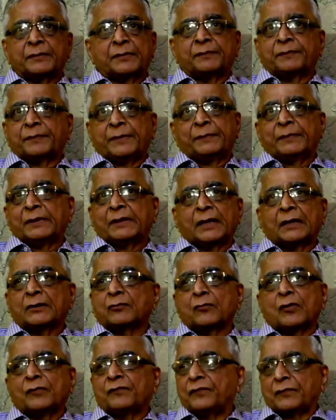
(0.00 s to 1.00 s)
People
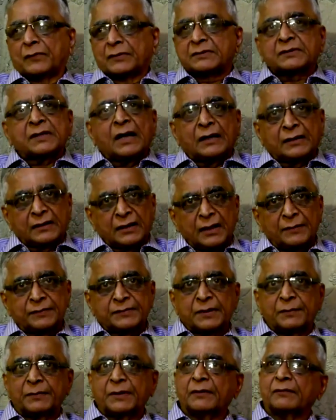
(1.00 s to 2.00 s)
can go for
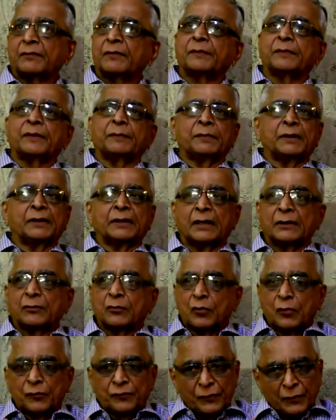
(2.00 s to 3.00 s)
startup, people can
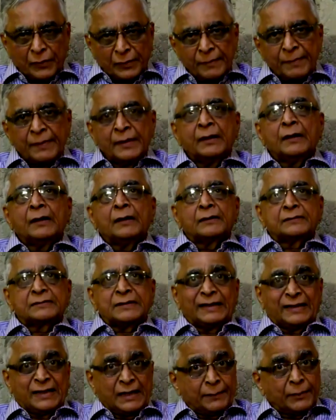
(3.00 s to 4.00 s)
go for
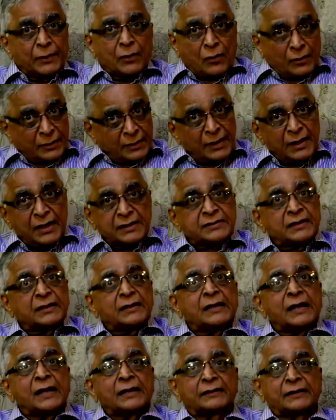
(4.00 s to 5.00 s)
setting up an
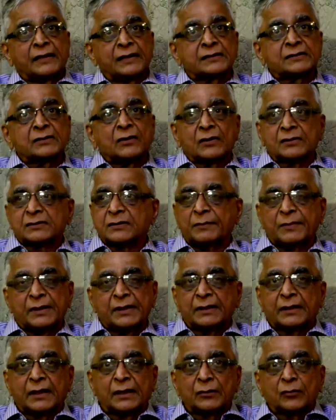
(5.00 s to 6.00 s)
organization like this, or
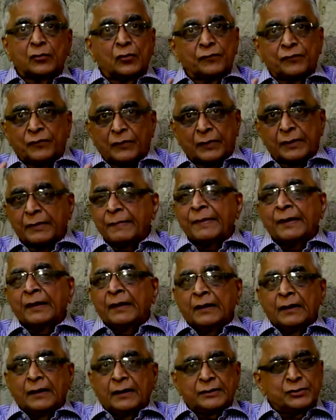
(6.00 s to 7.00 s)
somebody can go for
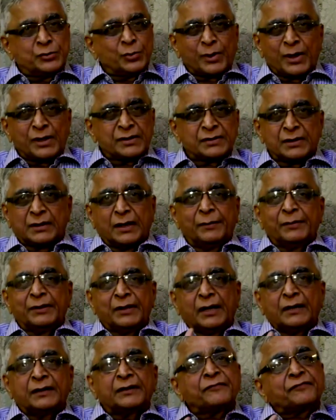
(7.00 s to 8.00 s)
education.
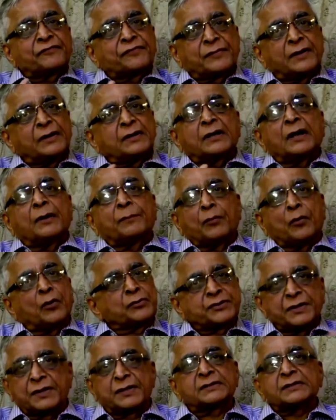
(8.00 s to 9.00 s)
There are different
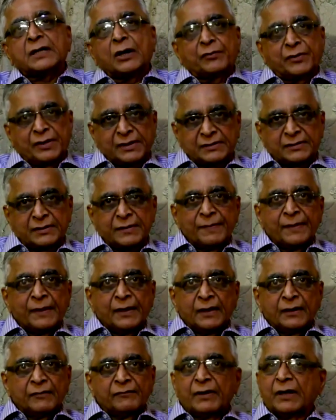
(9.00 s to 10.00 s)
opportunities nowadays.
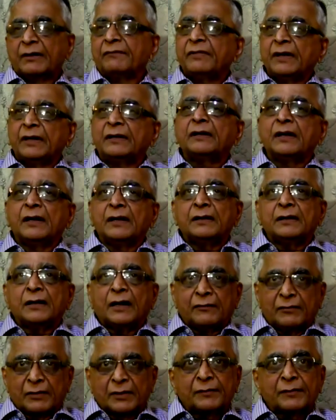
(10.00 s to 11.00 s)
When we did
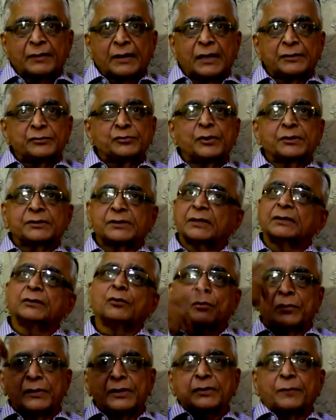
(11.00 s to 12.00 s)
our graduation,
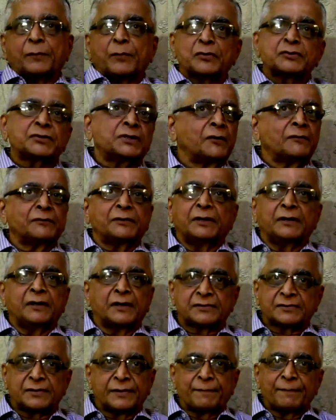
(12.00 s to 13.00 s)
the only opportunity was
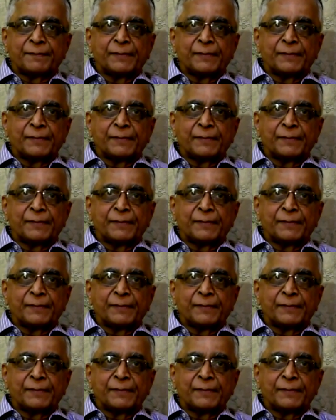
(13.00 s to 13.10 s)
industry.